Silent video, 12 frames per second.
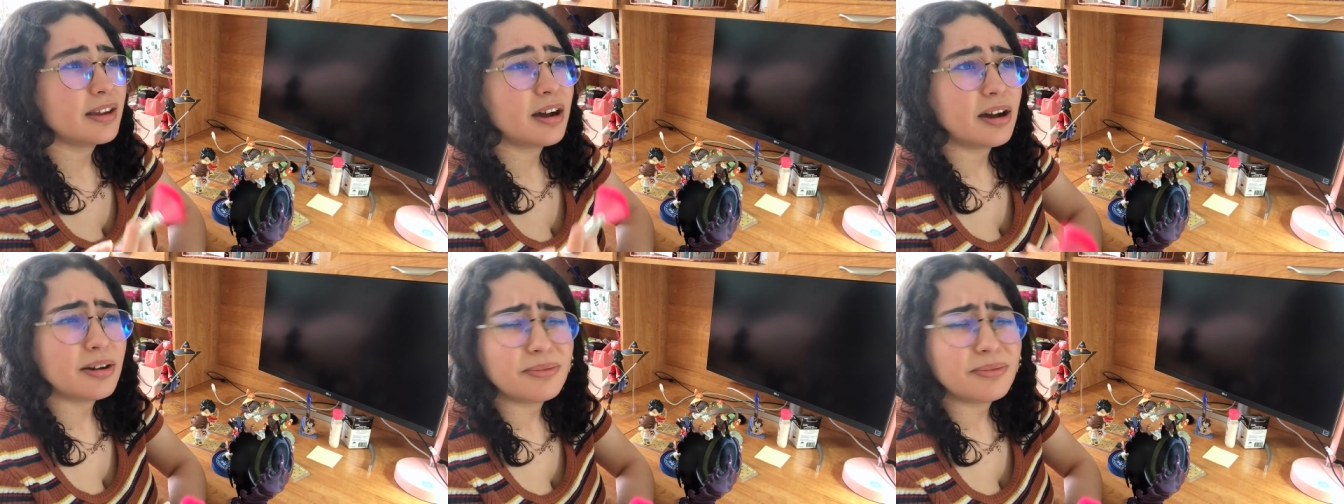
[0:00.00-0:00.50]

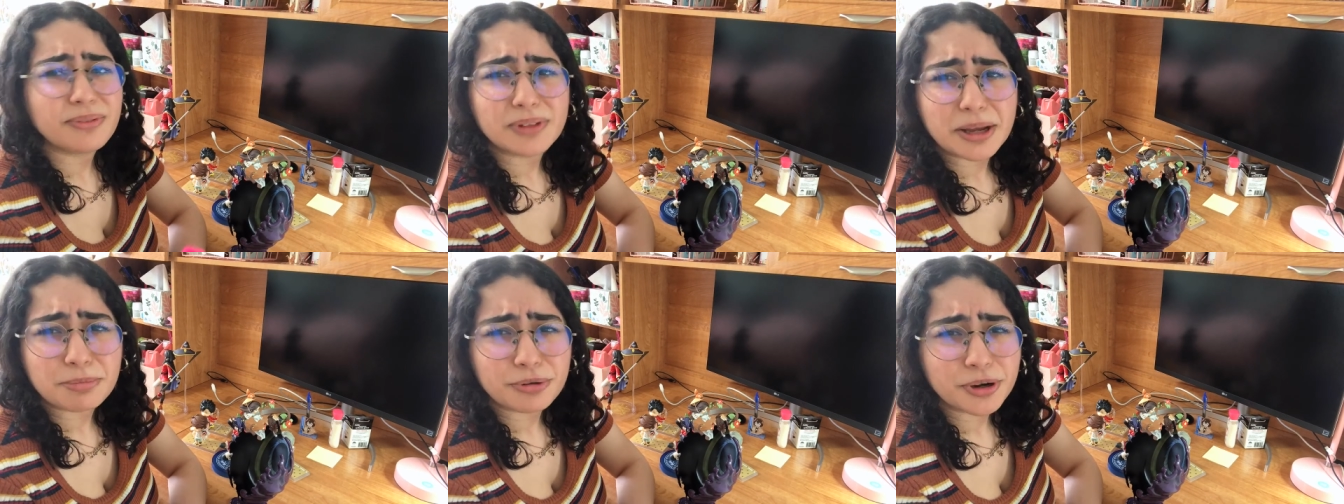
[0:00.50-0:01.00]
of
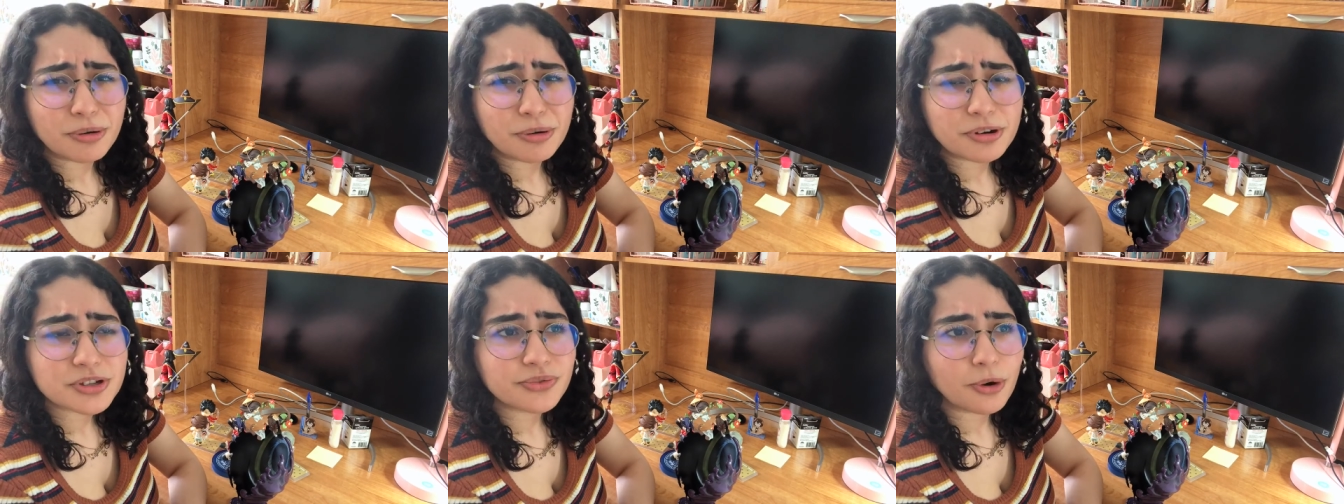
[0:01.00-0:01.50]
like
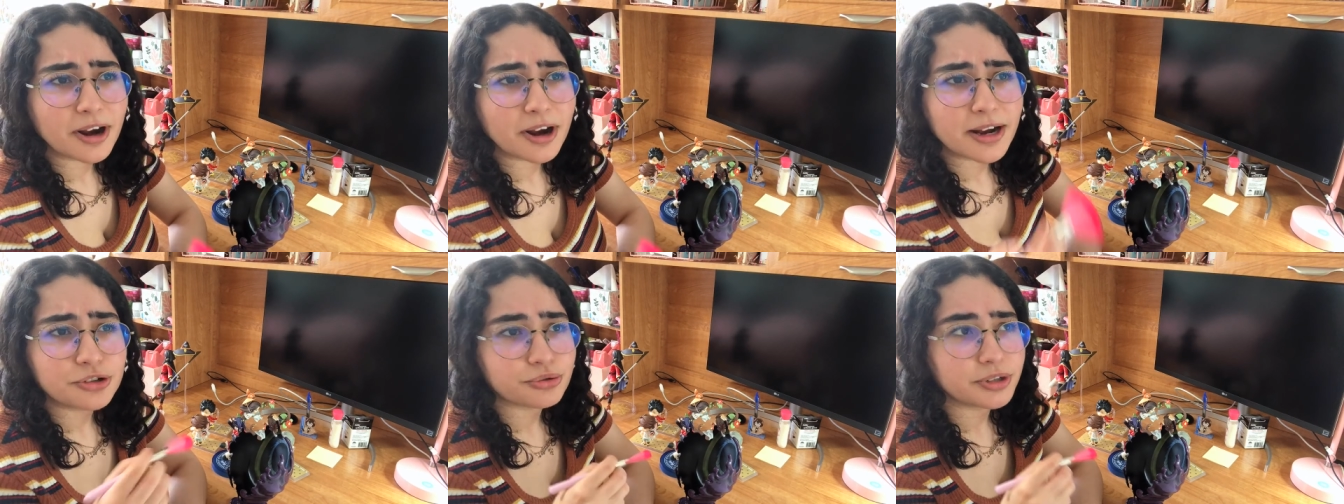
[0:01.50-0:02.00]
pre-orders for a
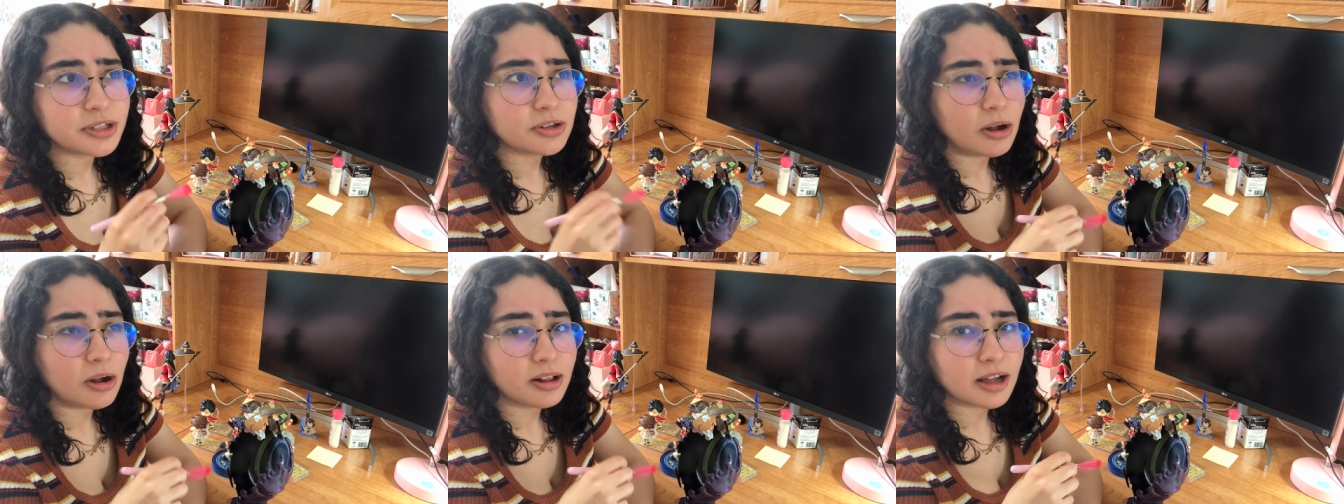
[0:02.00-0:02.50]
Nendoroid
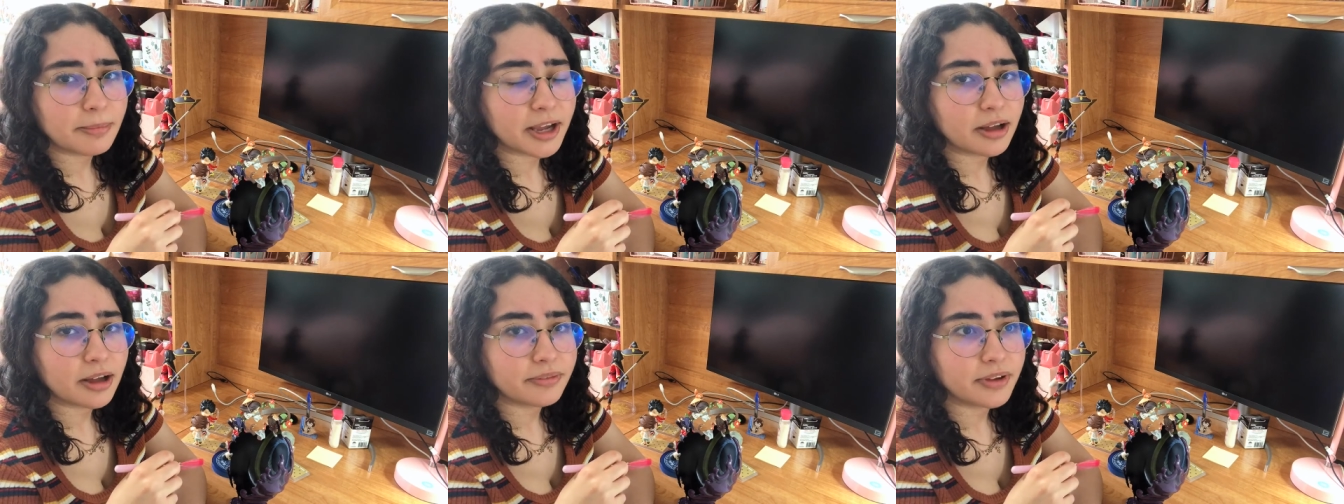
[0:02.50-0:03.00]
doll coming
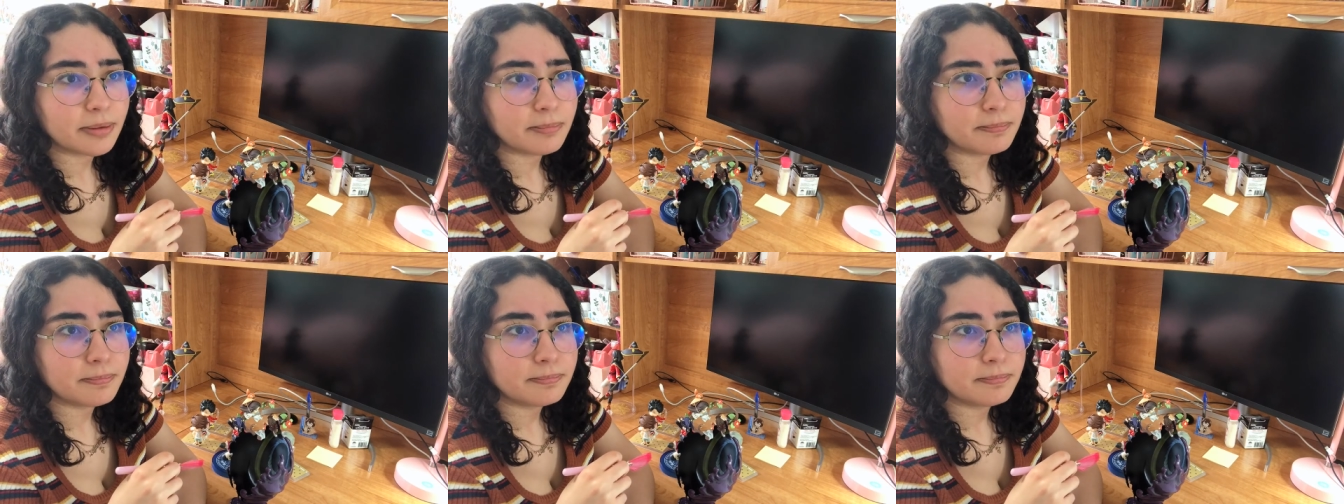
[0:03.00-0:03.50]
out of him,